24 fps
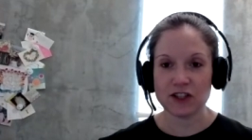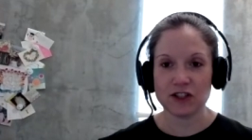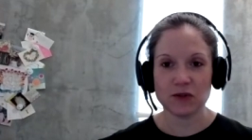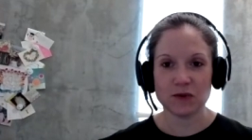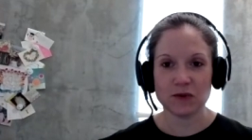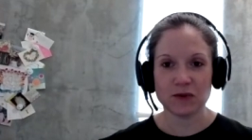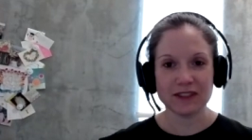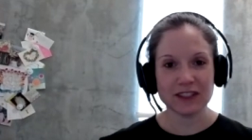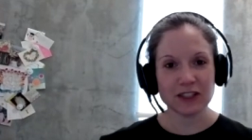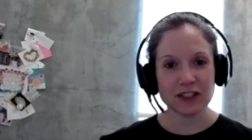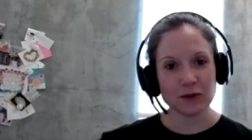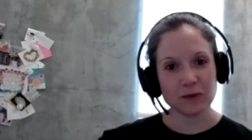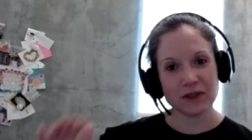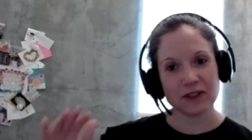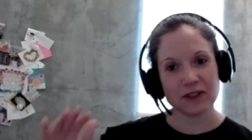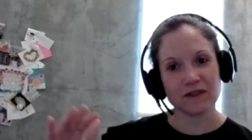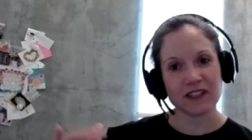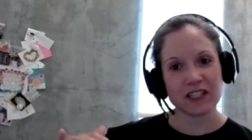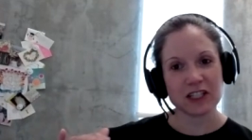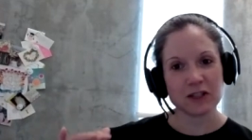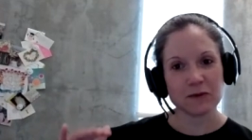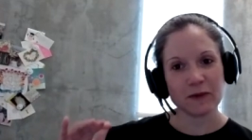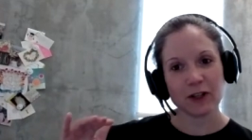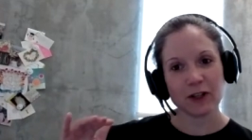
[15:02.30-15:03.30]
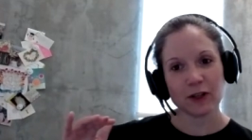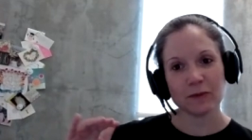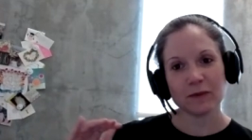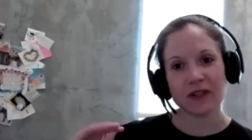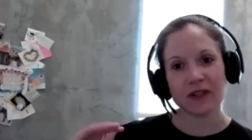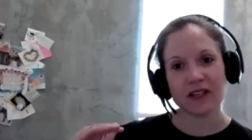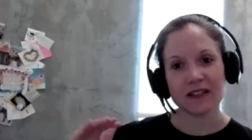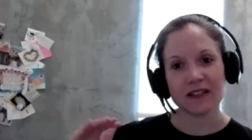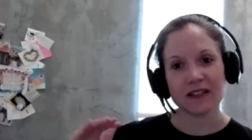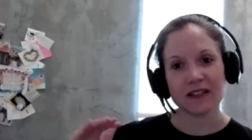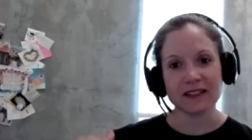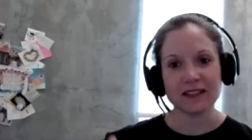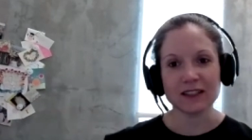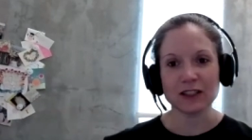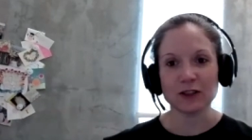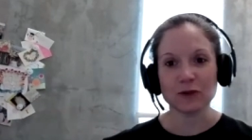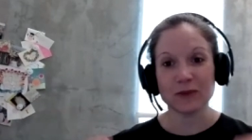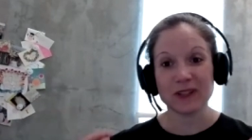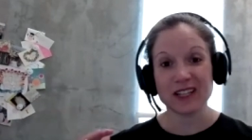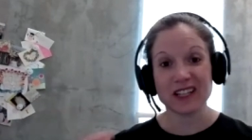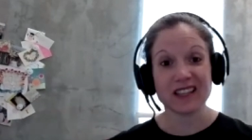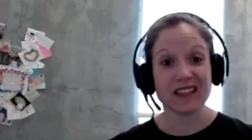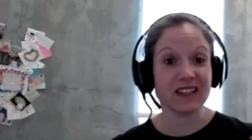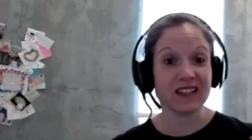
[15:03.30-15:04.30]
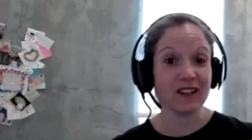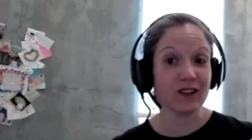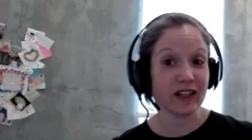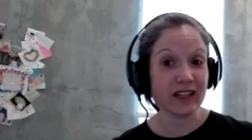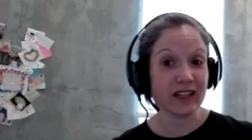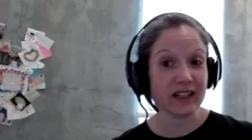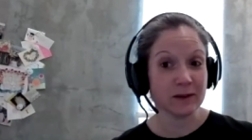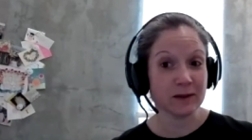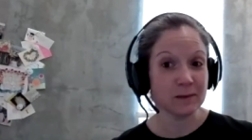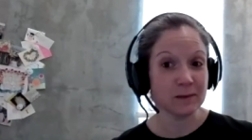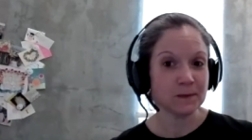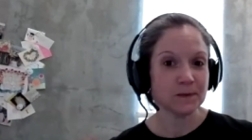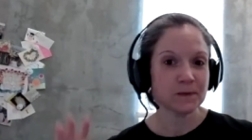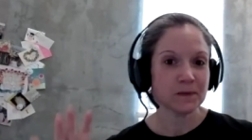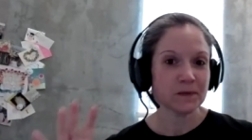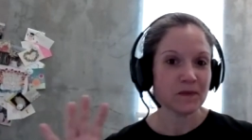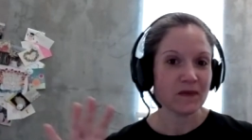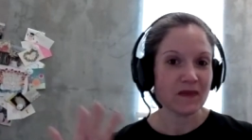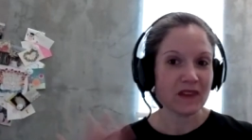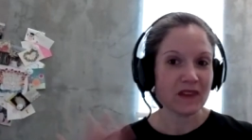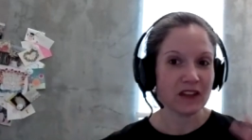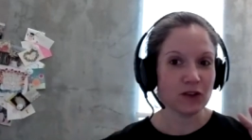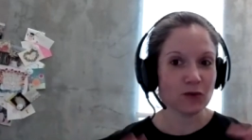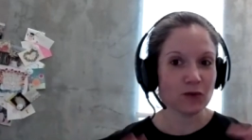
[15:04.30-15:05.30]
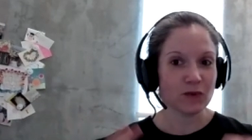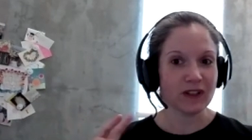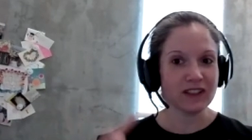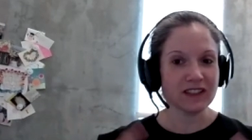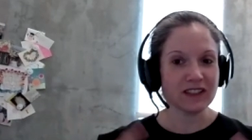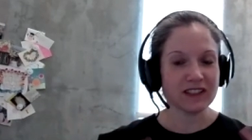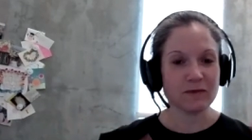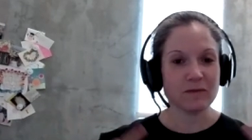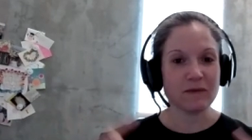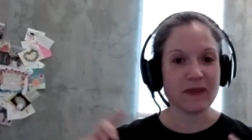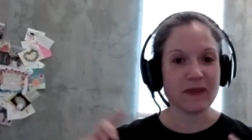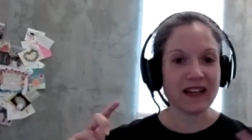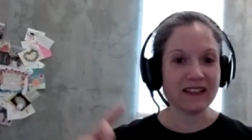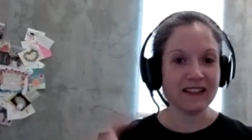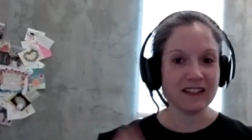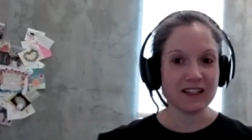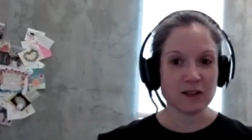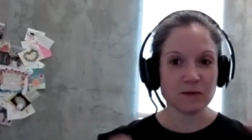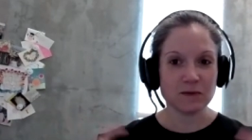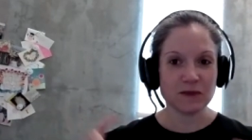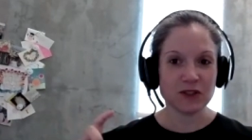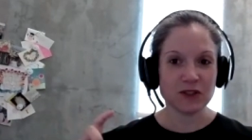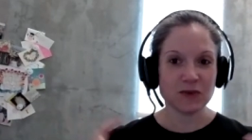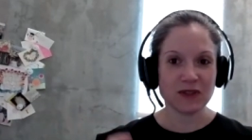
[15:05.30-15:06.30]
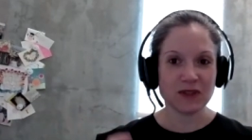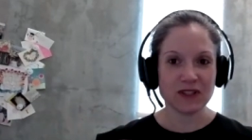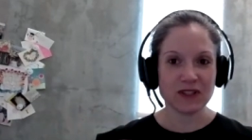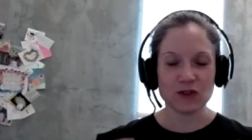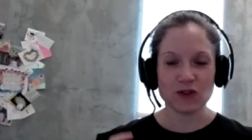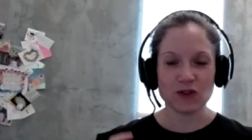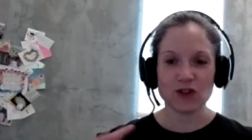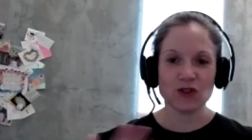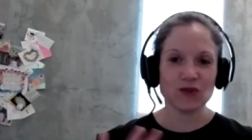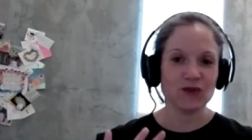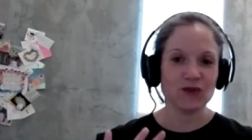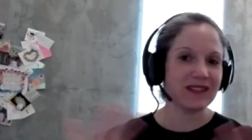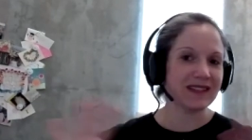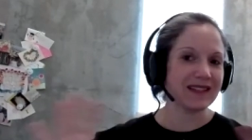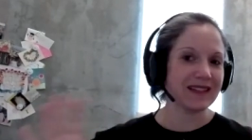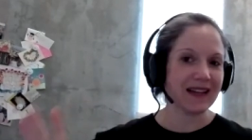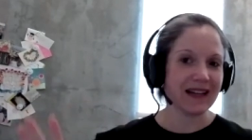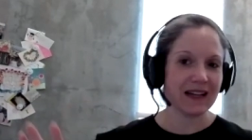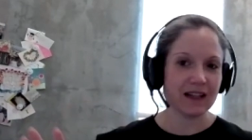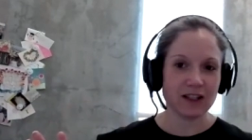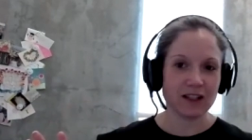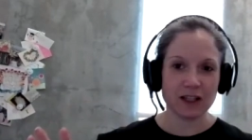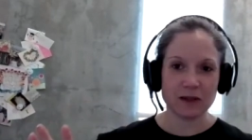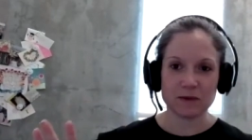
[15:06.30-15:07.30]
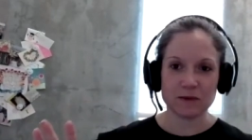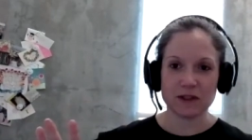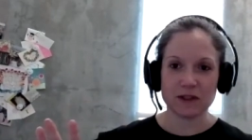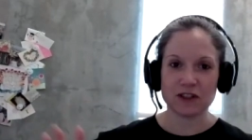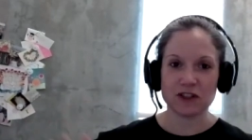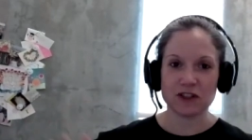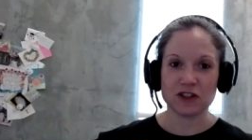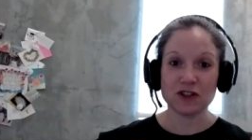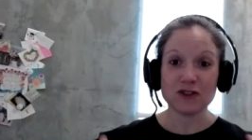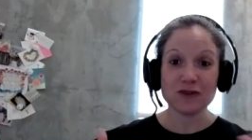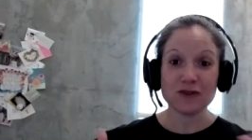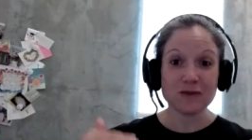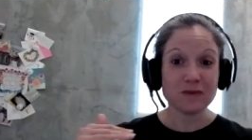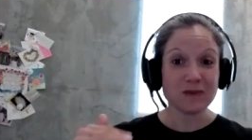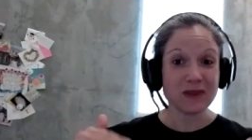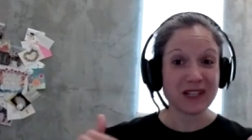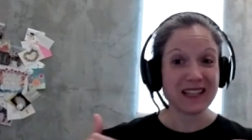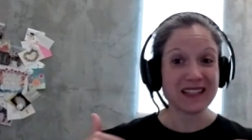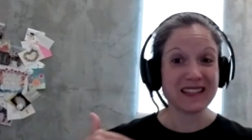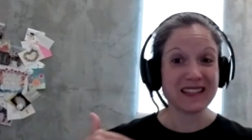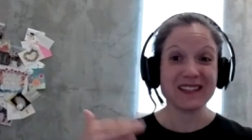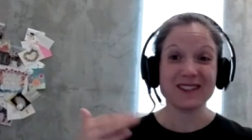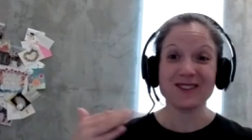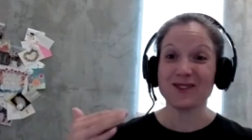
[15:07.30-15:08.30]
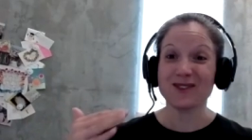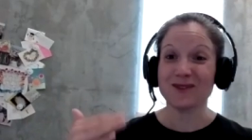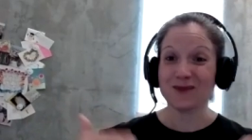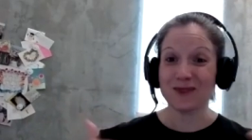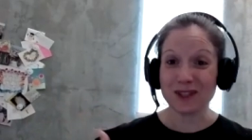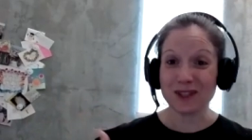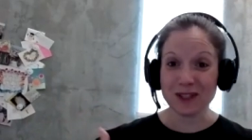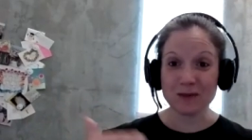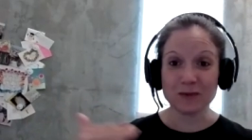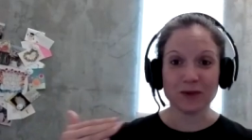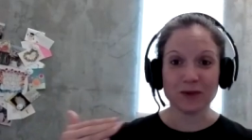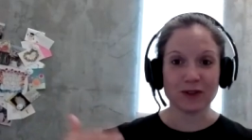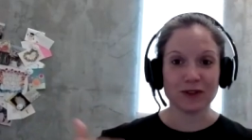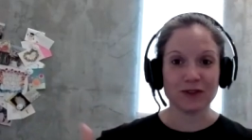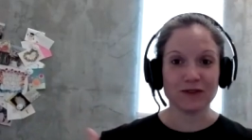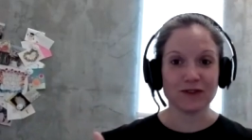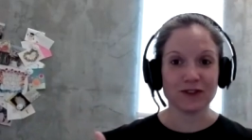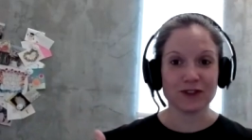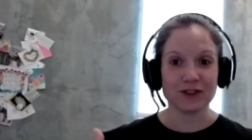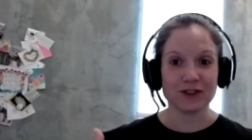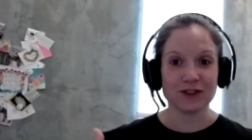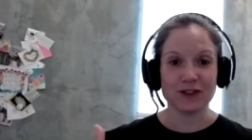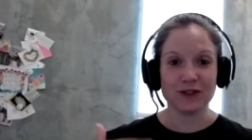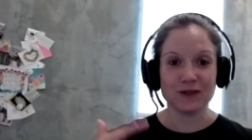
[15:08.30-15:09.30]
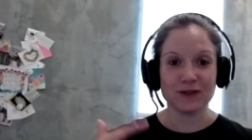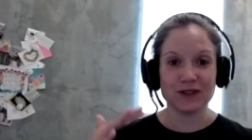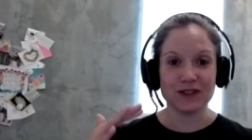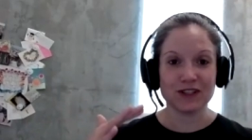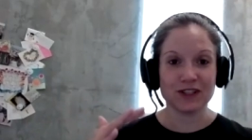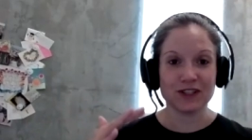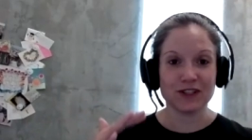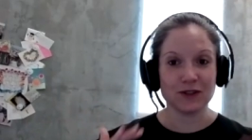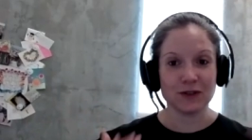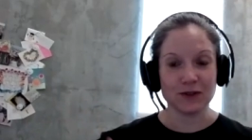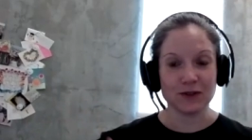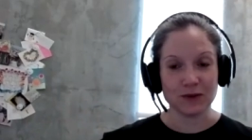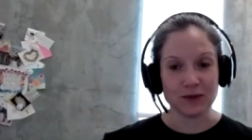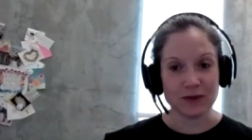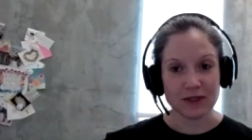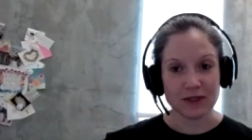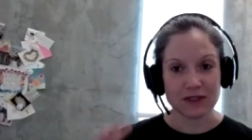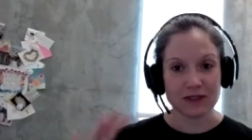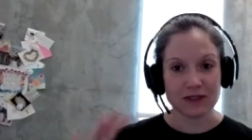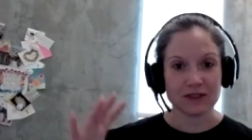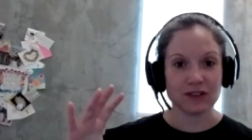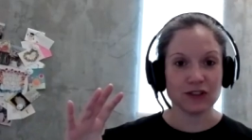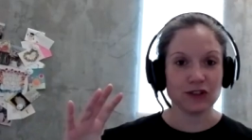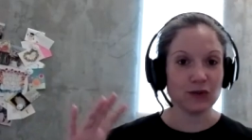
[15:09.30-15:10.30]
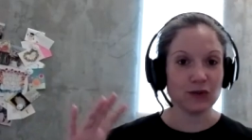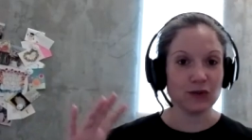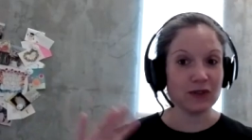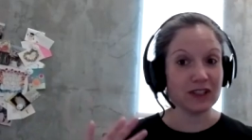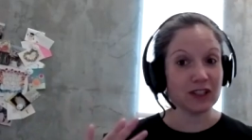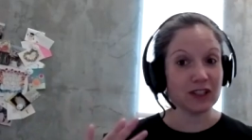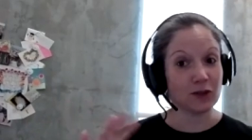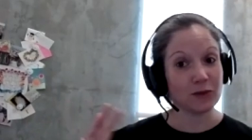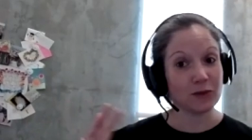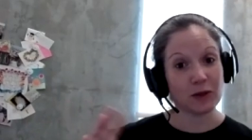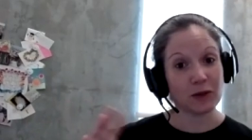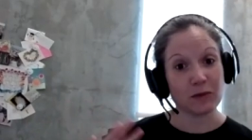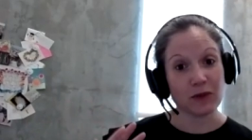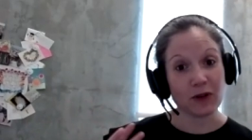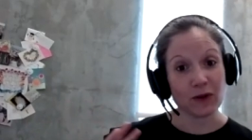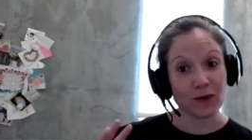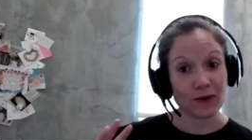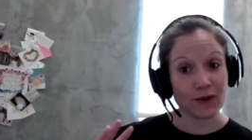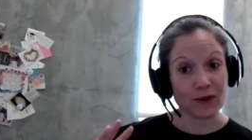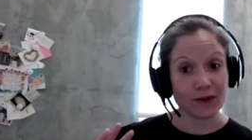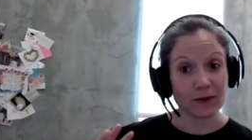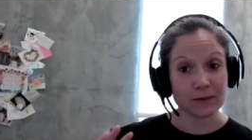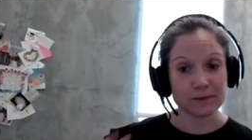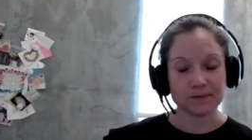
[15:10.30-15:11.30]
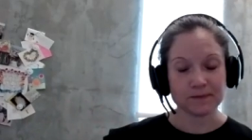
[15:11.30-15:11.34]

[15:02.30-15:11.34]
do a little bit of experiment and a little bit of theory. The relative balance between those two is entirely up to the student, but I think it's really important for a student to do a little bit of both.